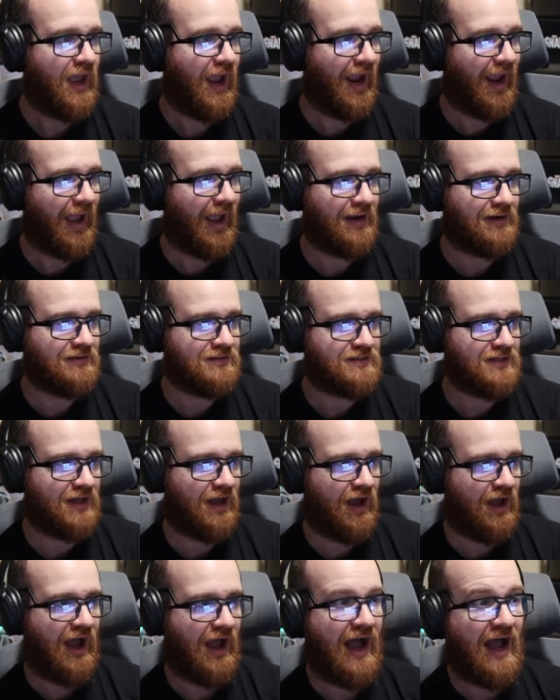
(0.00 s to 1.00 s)
And
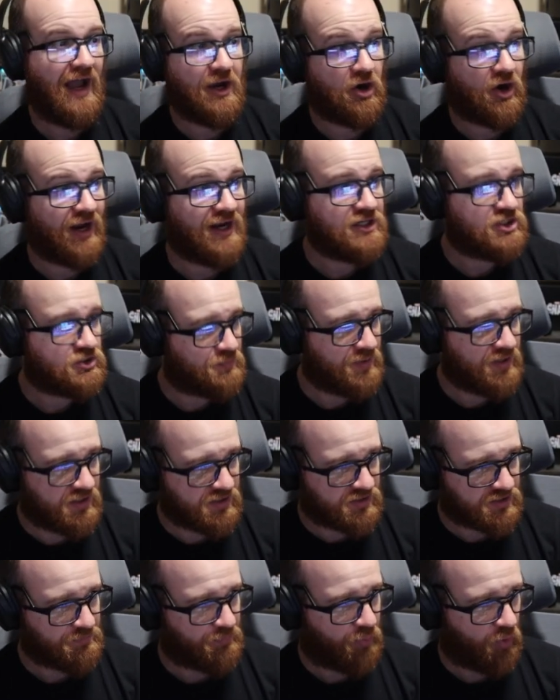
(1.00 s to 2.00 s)
higher HP
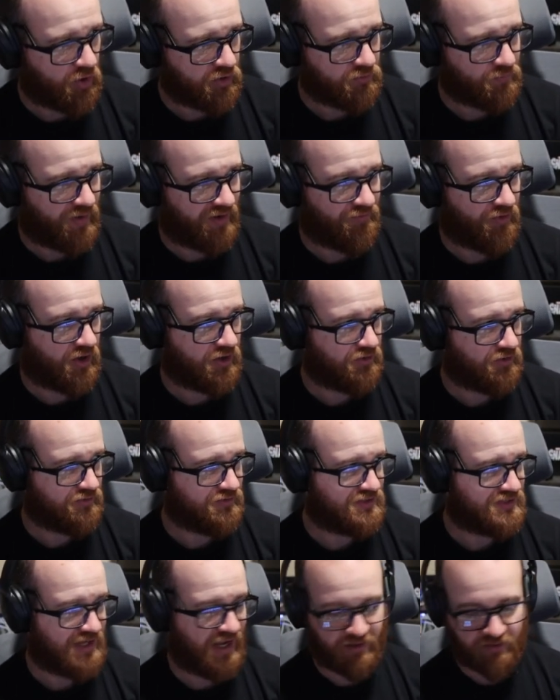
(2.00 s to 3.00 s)
is important. We have
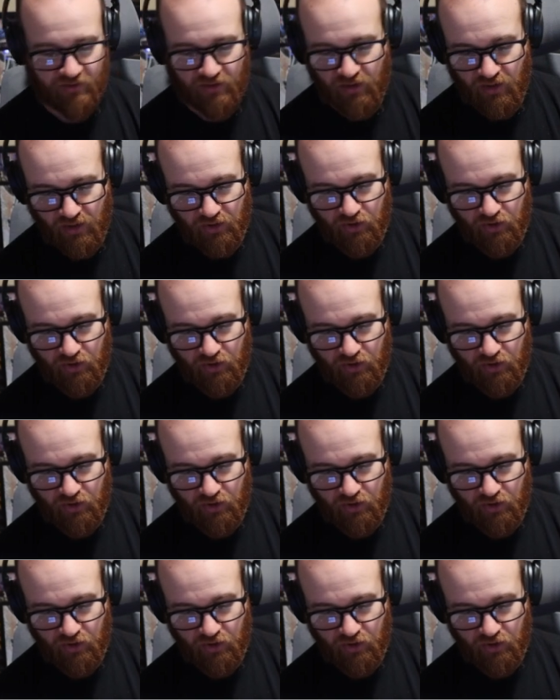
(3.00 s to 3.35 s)
110.